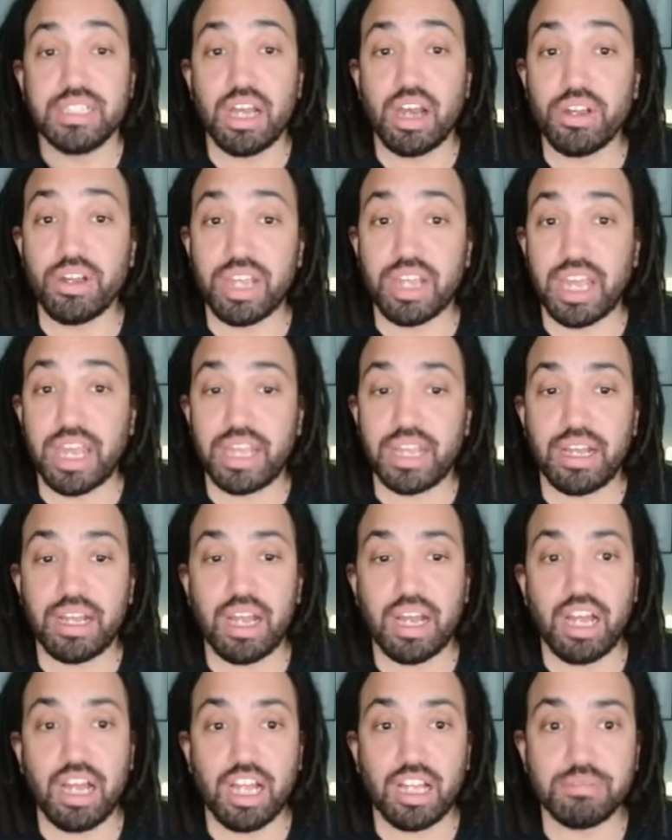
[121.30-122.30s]
Okay,
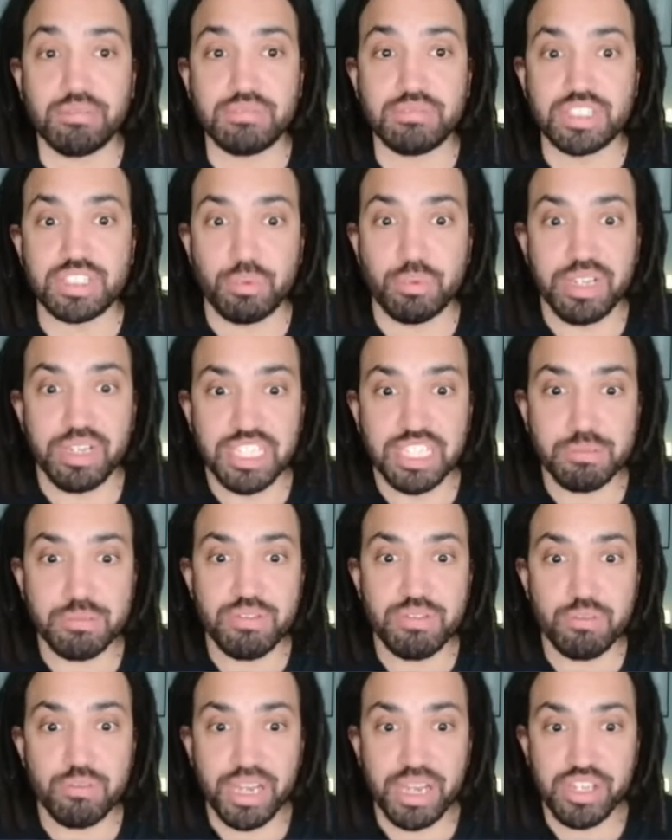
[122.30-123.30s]
so we need some
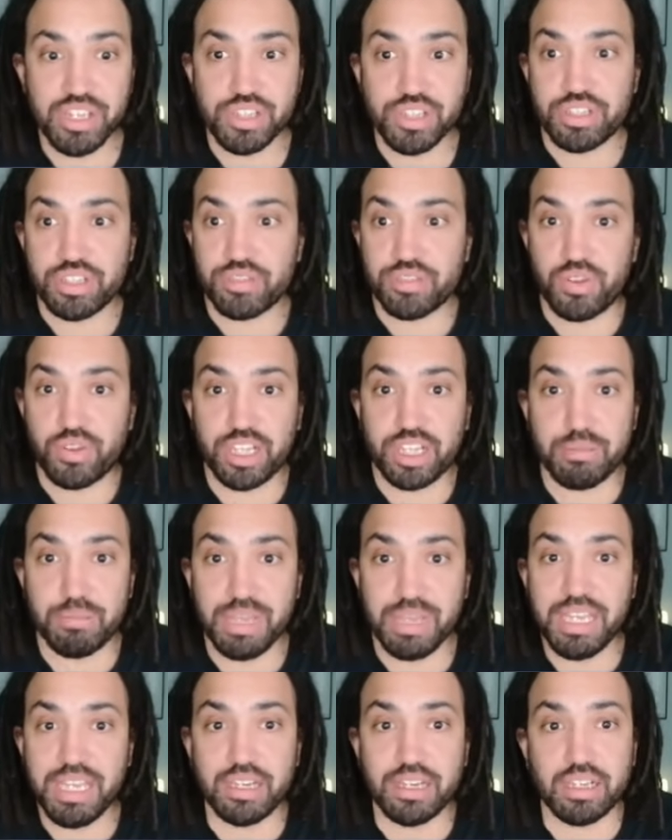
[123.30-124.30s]
information to find the
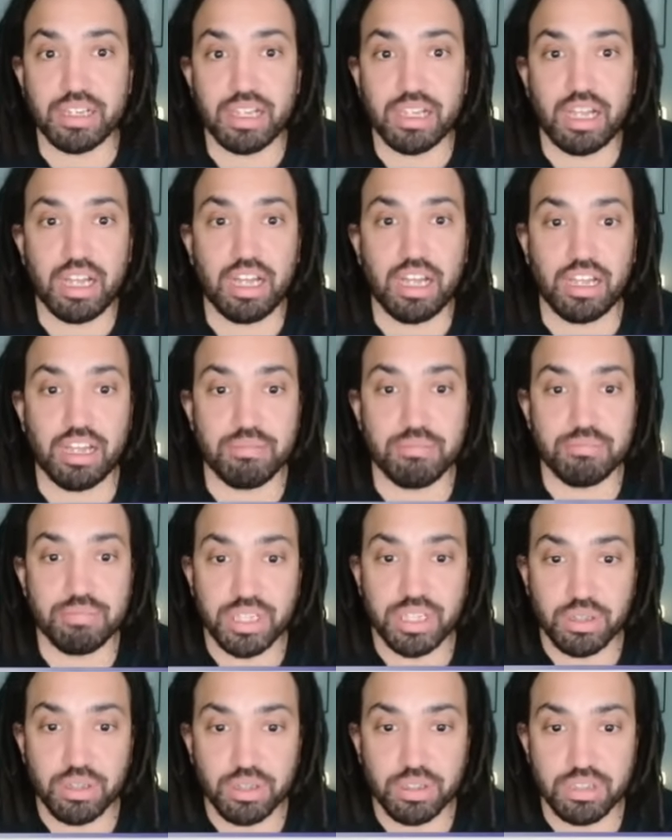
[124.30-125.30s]
mean,
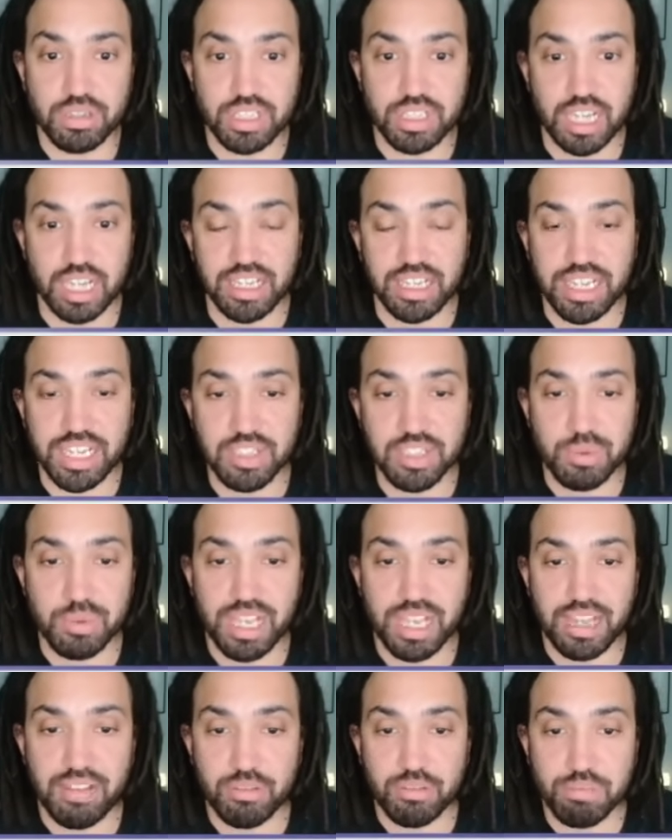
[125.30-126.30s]
because unless we
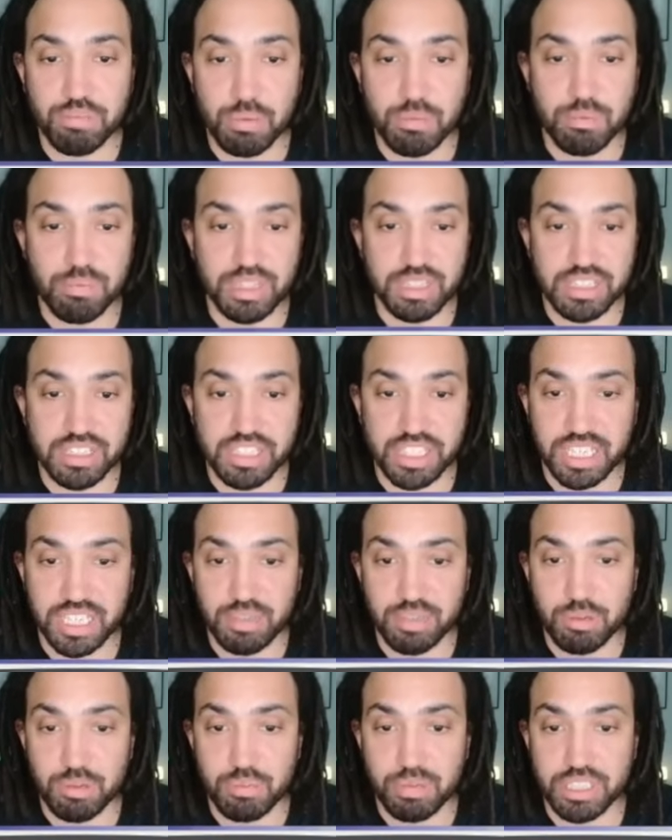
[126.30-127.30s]
have a probability,
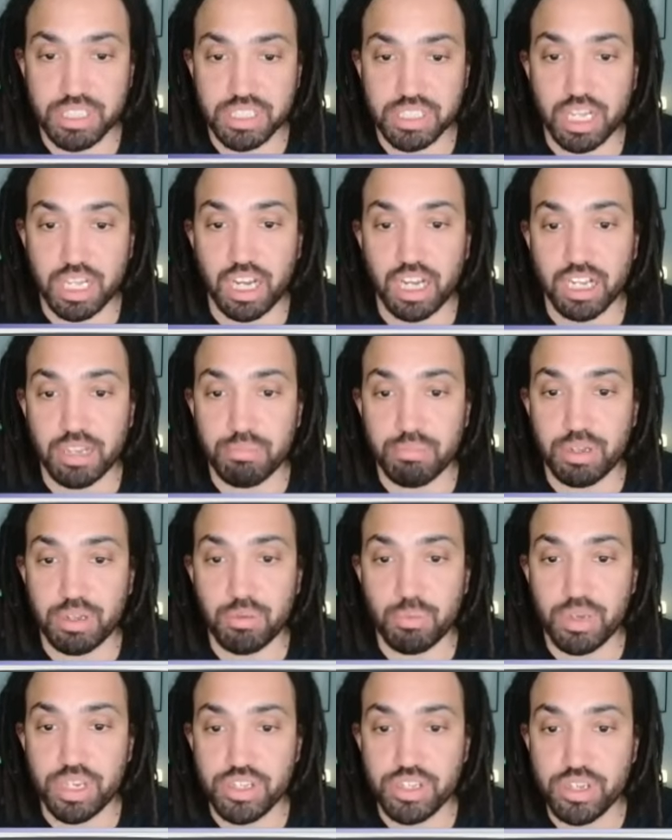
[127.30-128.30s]
then we're a bit stuck. But
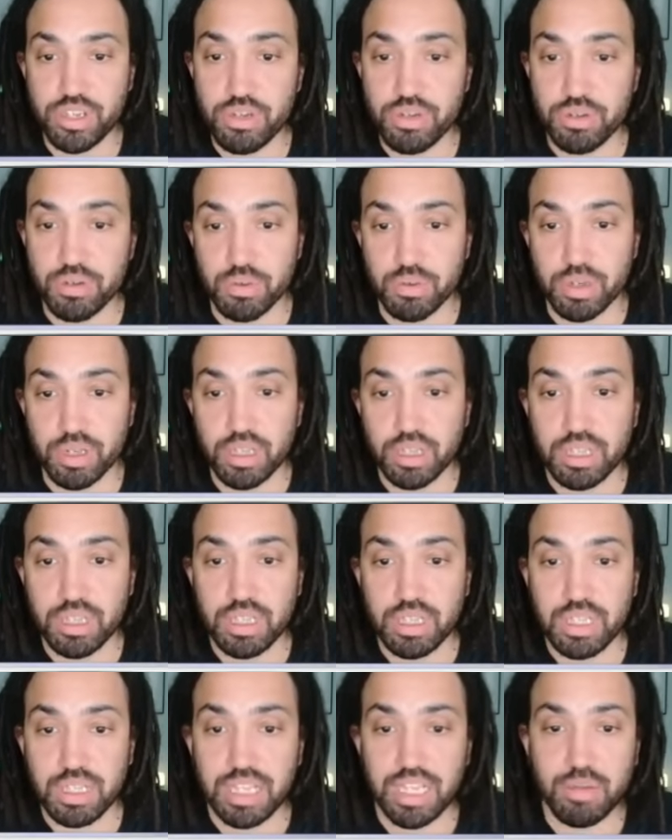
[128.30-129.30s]
we do.
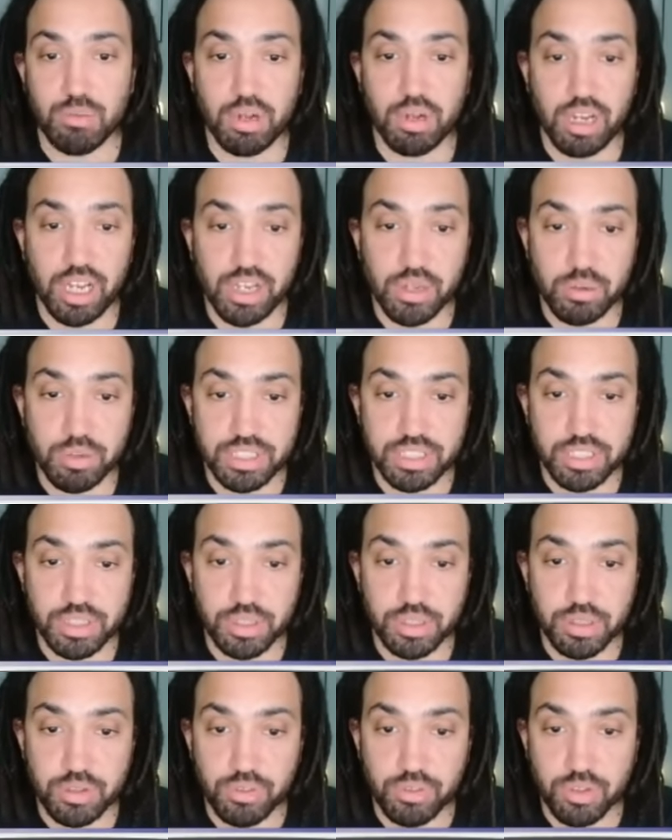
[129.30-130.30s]
And what I always
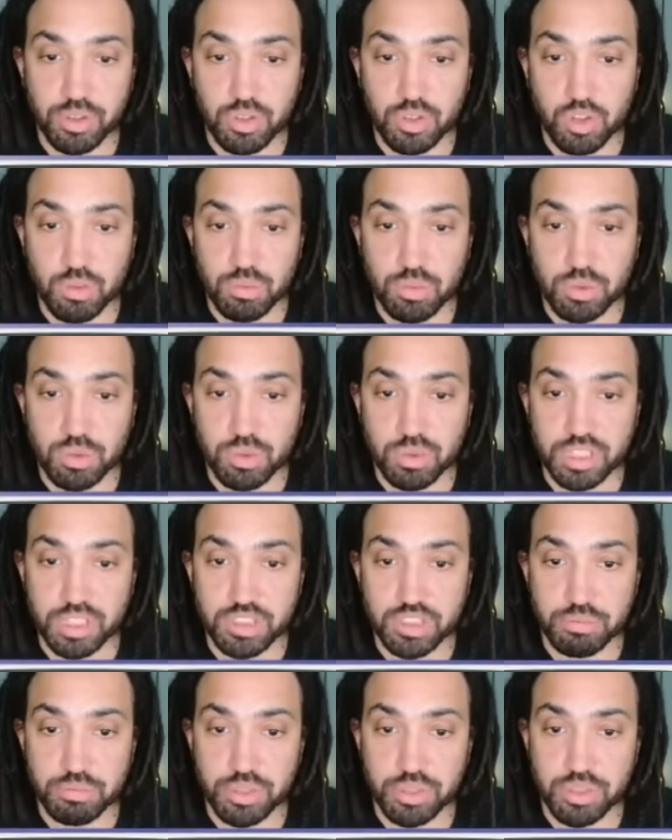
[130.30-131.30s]
do for a normal
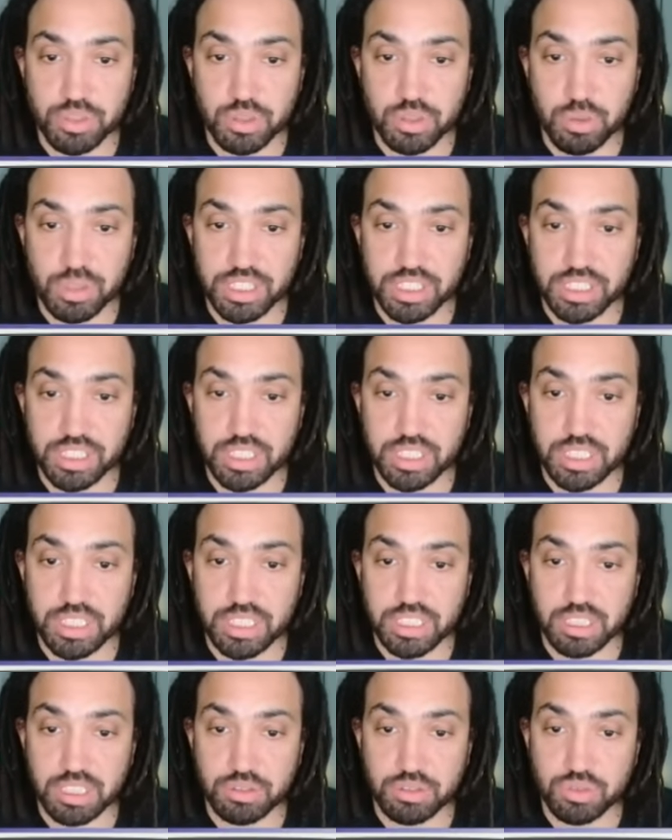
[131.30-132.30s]
distribution question
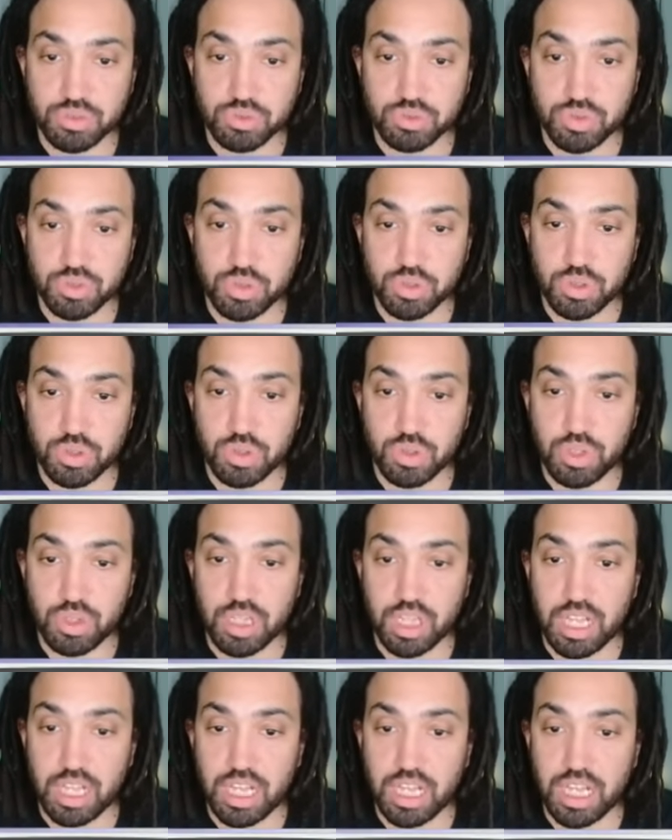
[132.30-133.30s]
is I'll draw
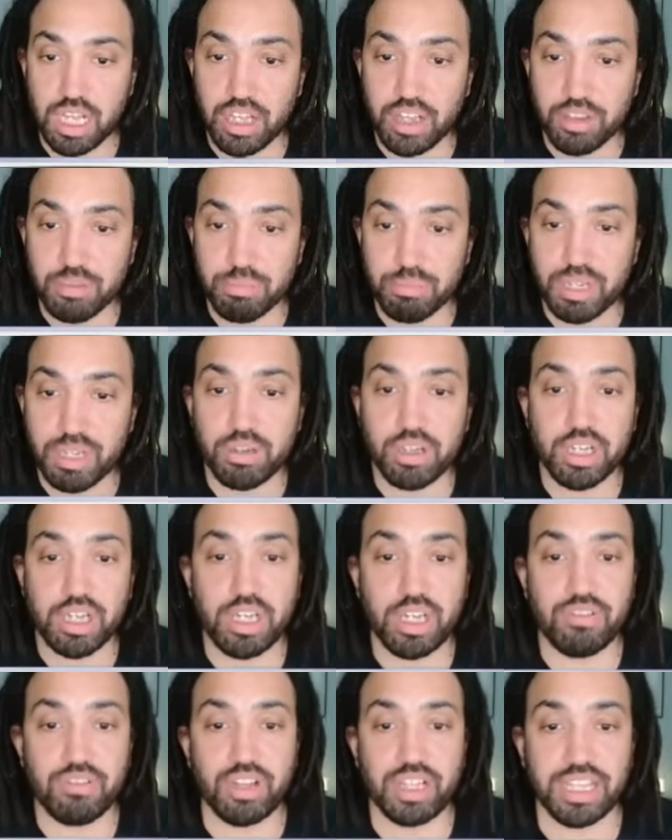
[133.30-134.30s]
the bell
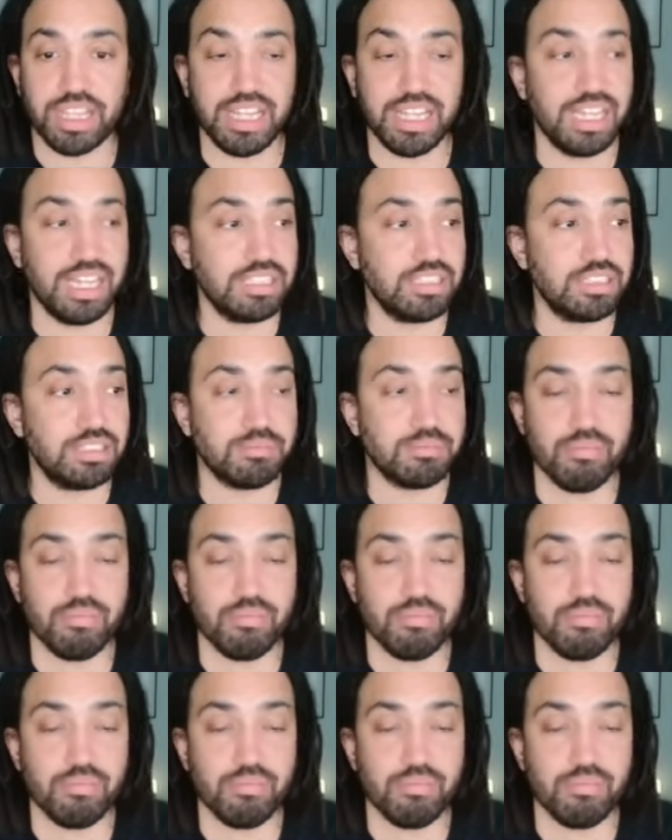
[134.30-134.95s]
curve like that.